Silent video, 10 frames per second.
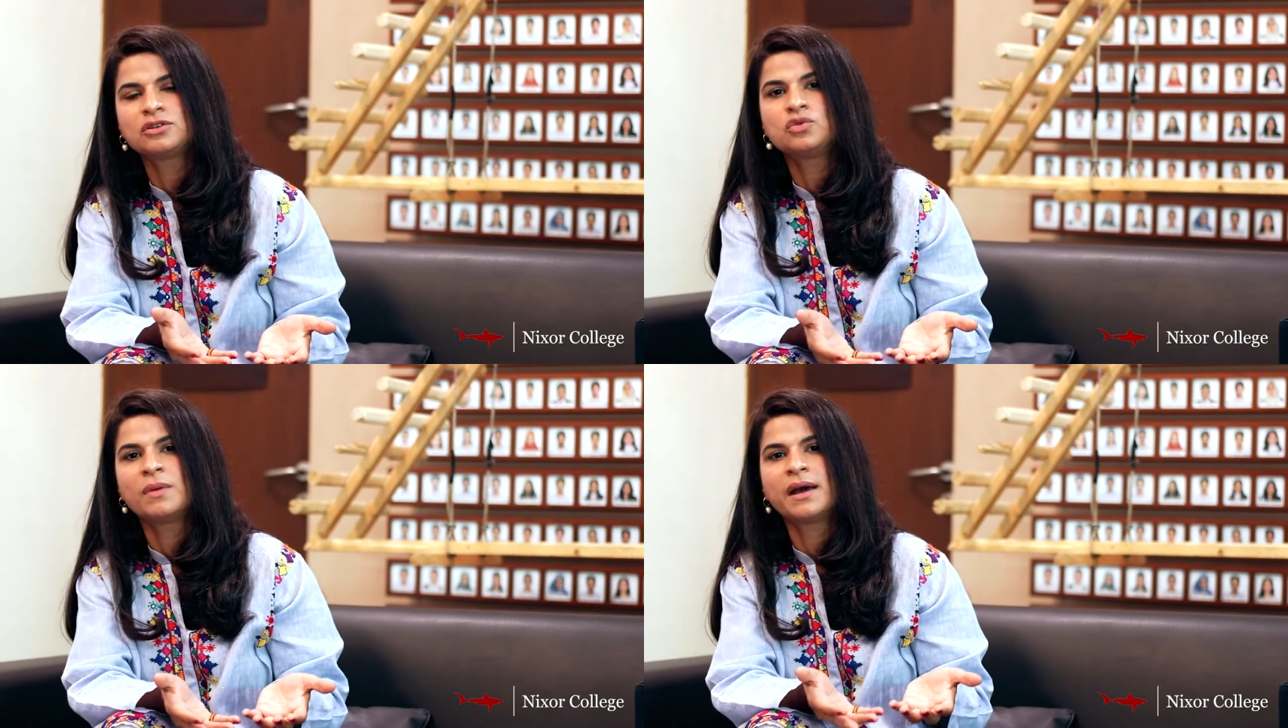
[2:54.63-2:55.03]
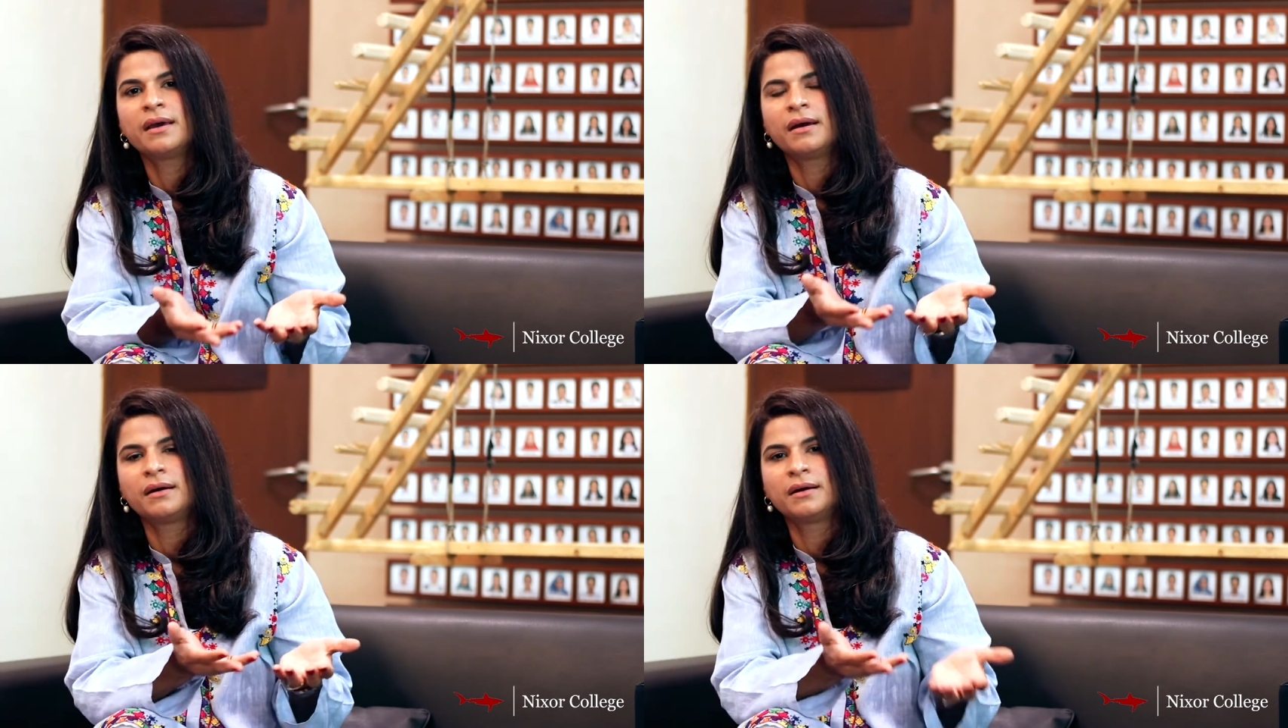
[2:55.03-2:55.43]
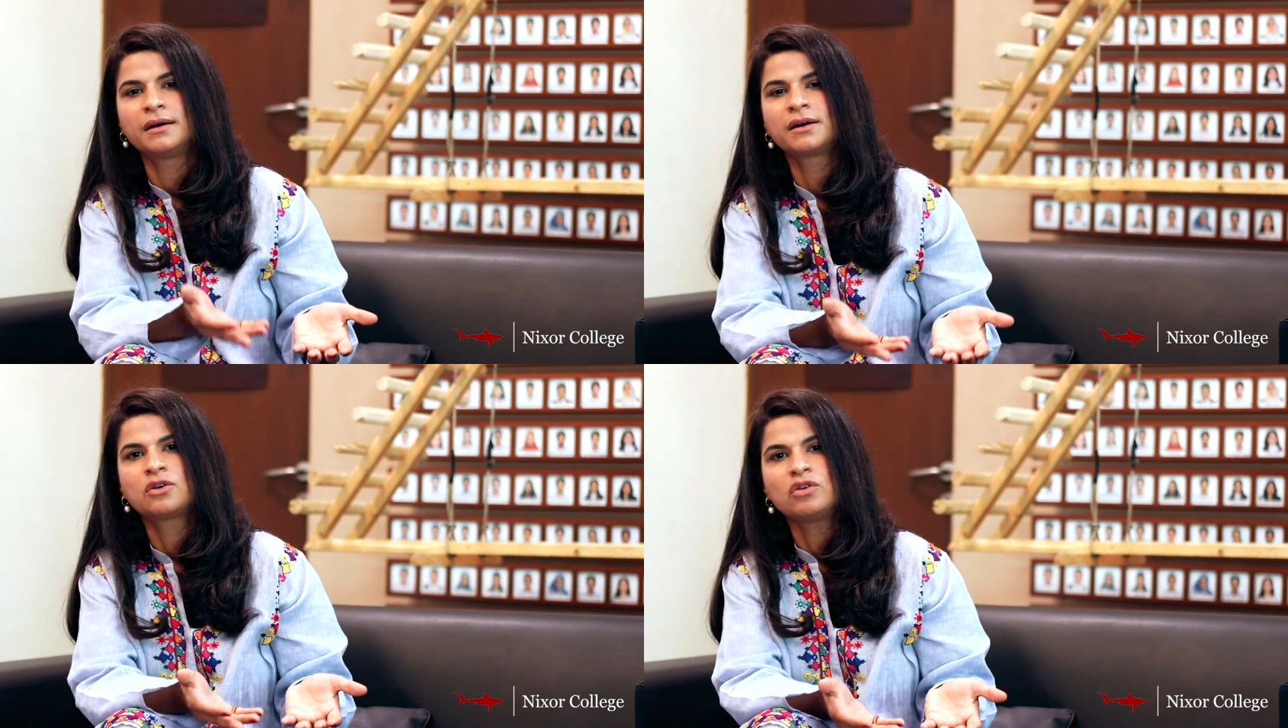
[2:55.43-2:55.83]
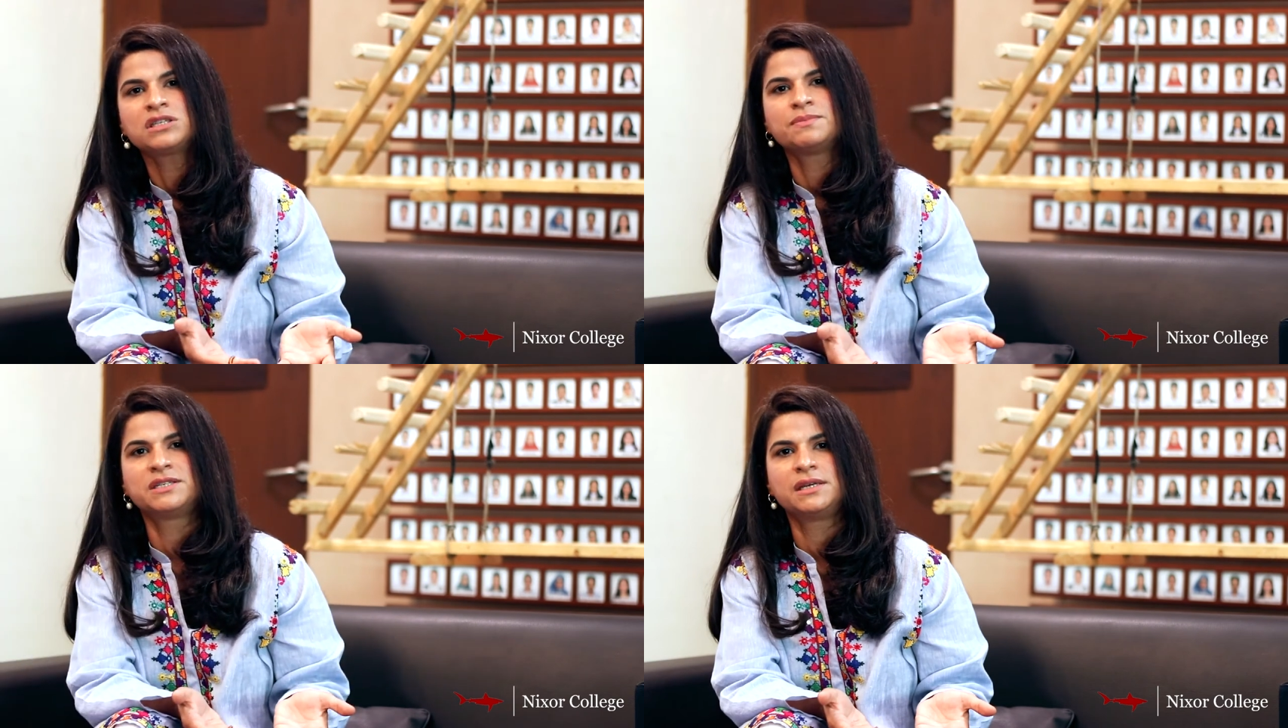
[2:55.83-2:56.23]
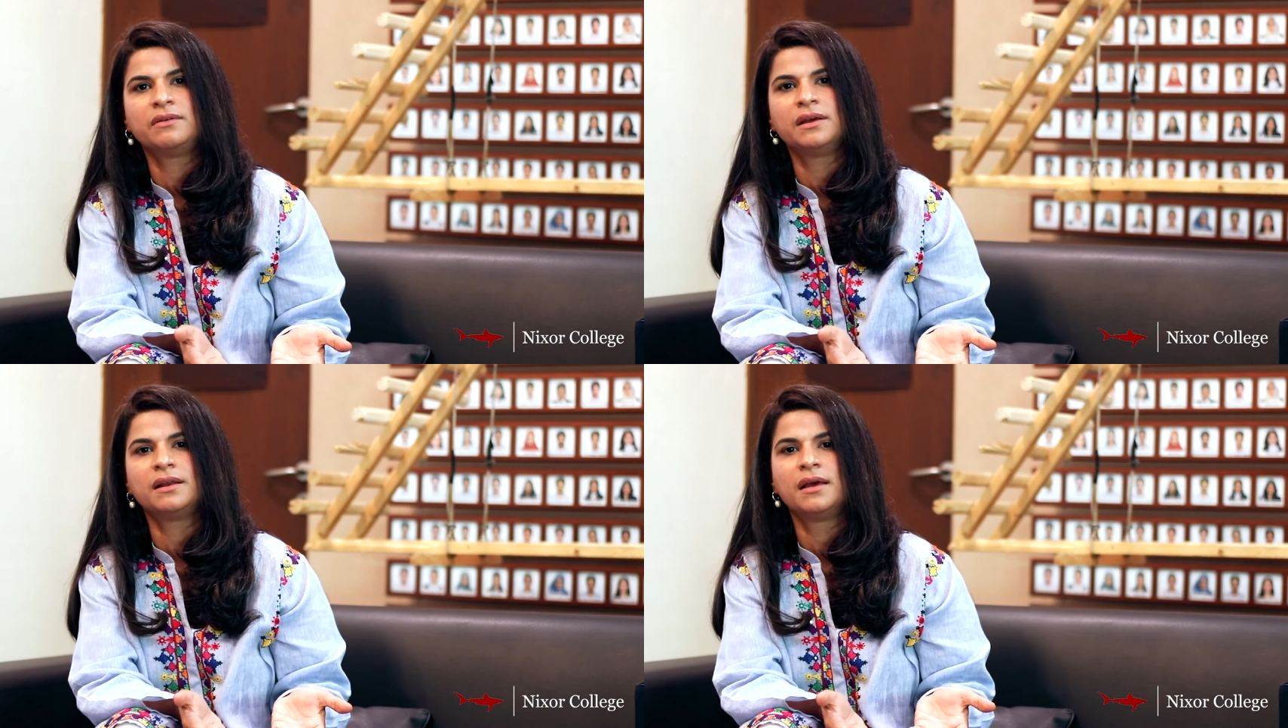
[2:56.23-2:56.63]
to my uh, course
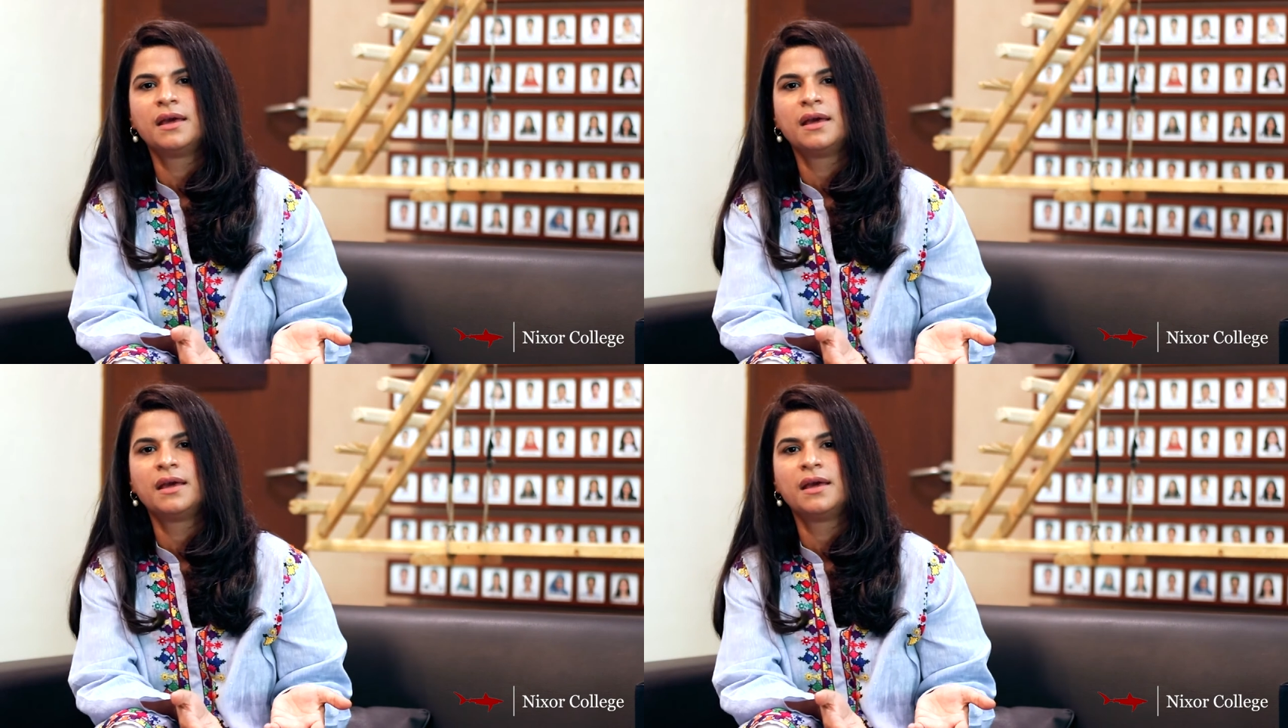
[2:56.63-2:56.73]
material